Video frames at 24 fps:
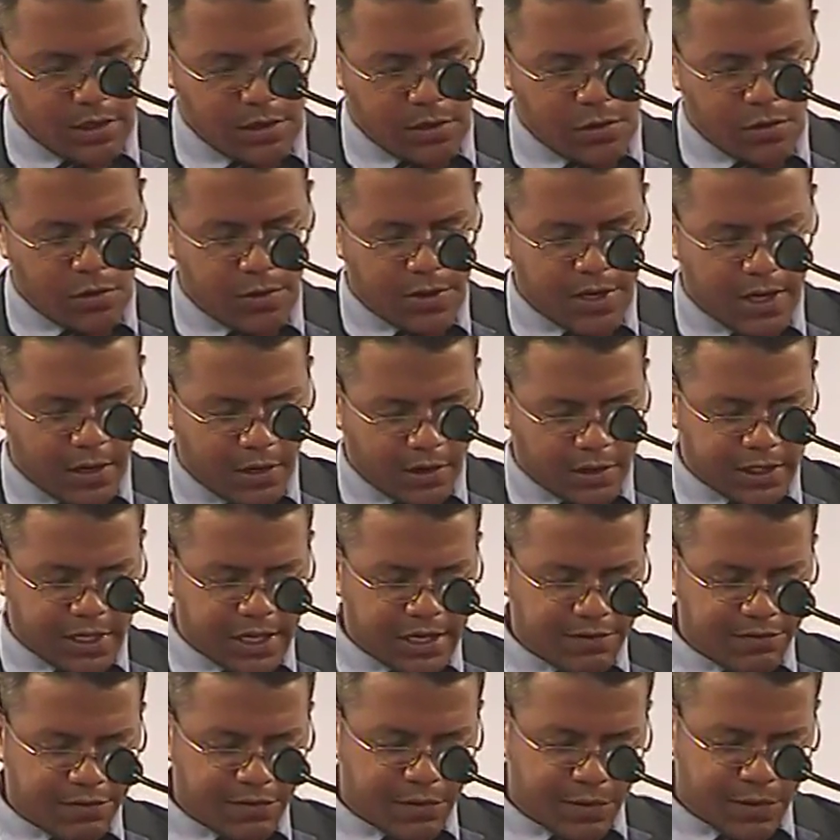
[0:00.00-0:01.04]
who we are in
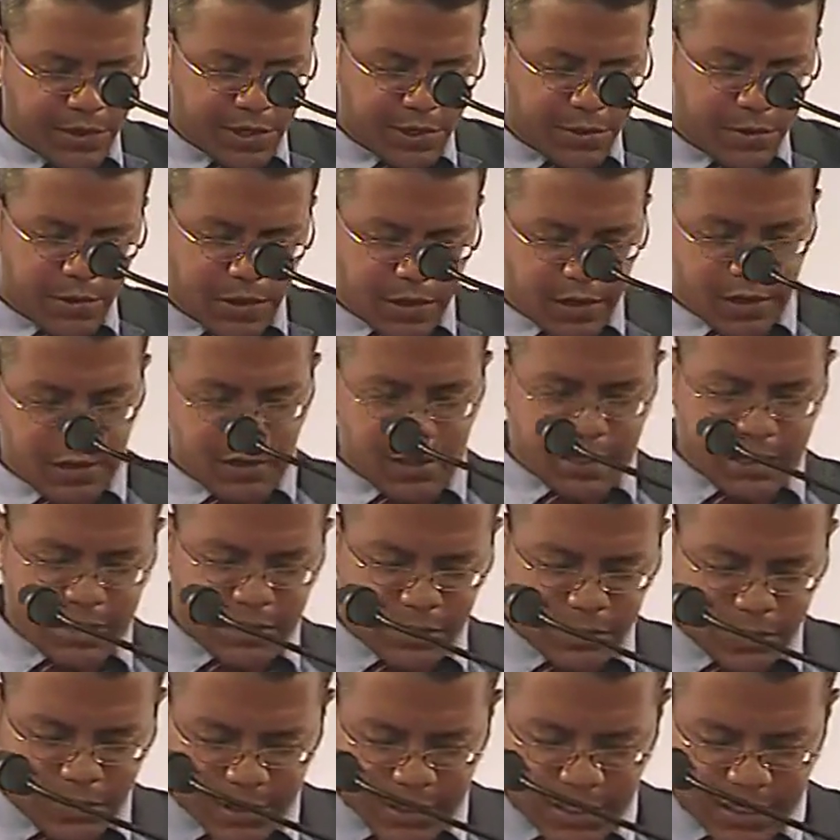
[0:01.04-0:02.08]
light of who you are,
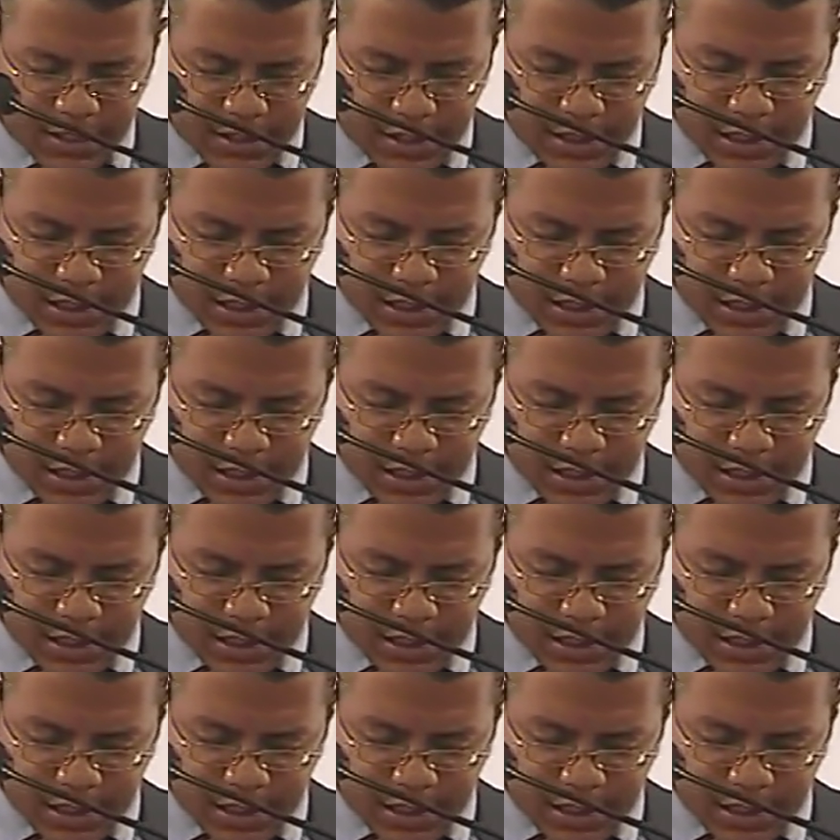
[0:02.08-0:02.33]
and Lord, that